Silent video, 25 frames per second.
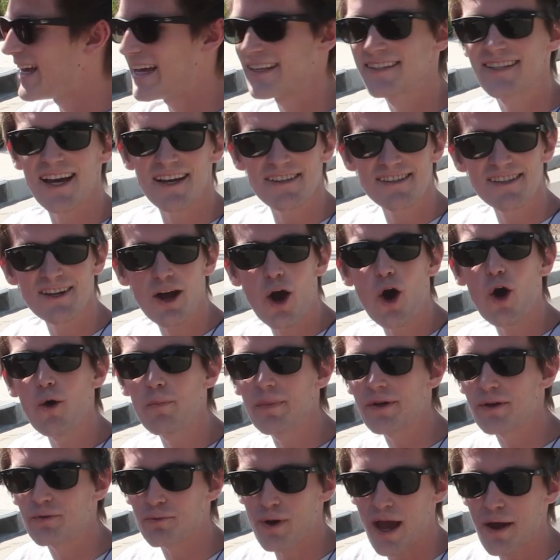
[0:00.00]
It doesn't
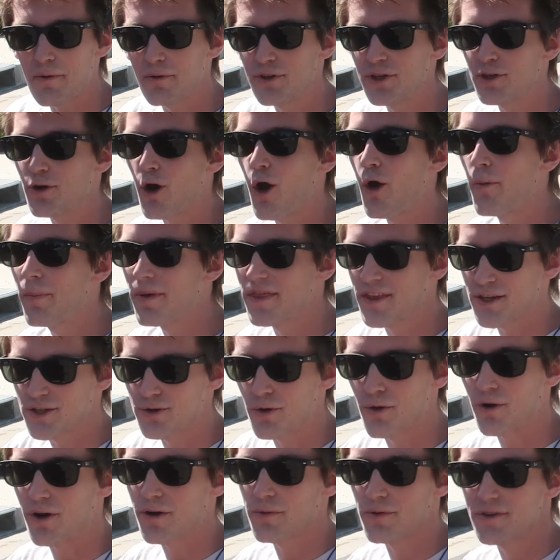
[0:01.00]
open right when you open the
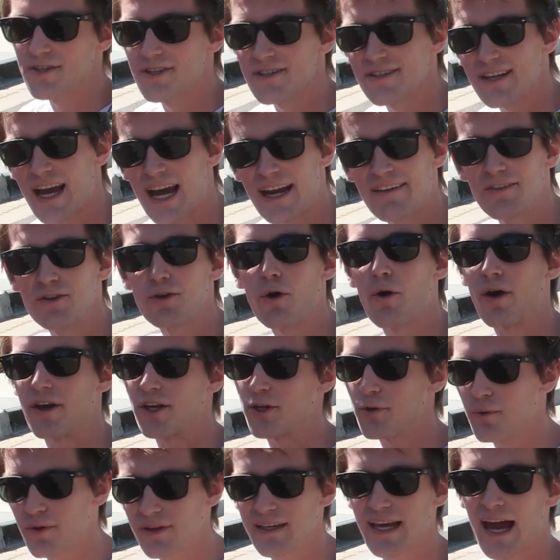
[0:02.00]
door, which is kind of annoying.
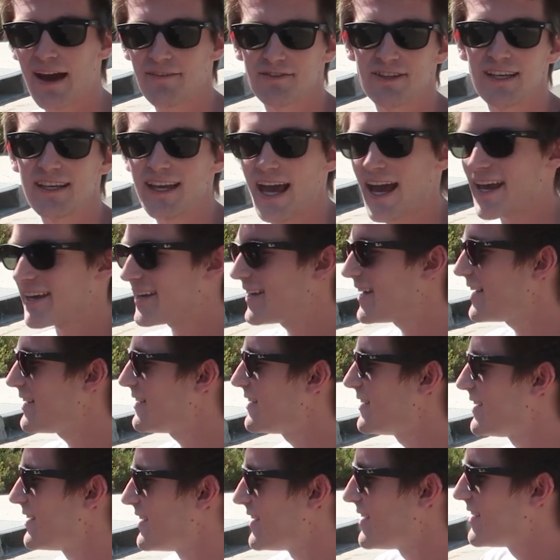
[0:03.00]
You really have to yank it.
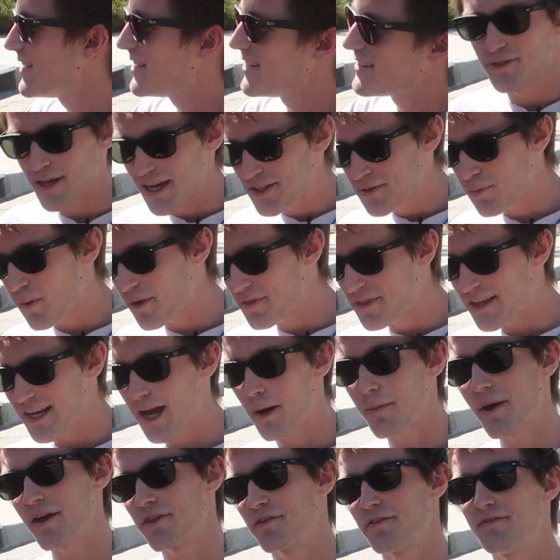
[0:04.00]
So that's one thing
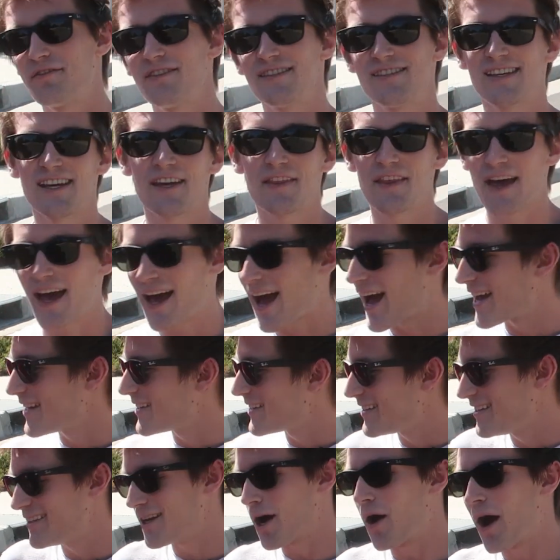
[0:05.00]
on my 350z that I
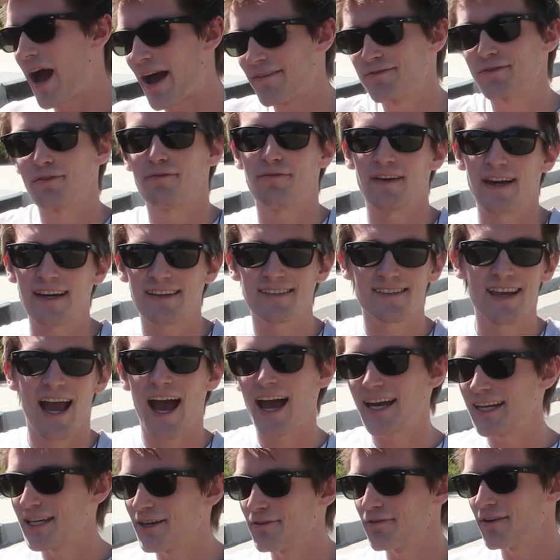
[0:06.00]
have to fix,
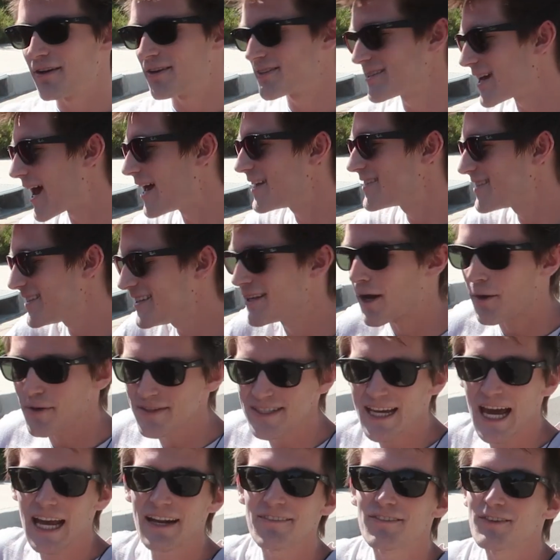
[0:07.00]
kind of. It's
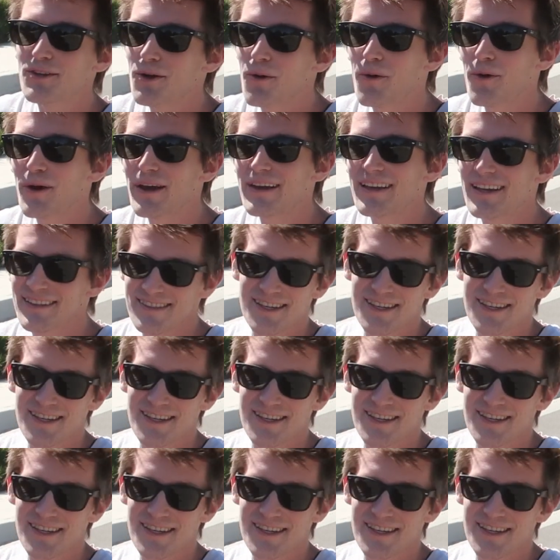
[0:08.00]
kind of annoying.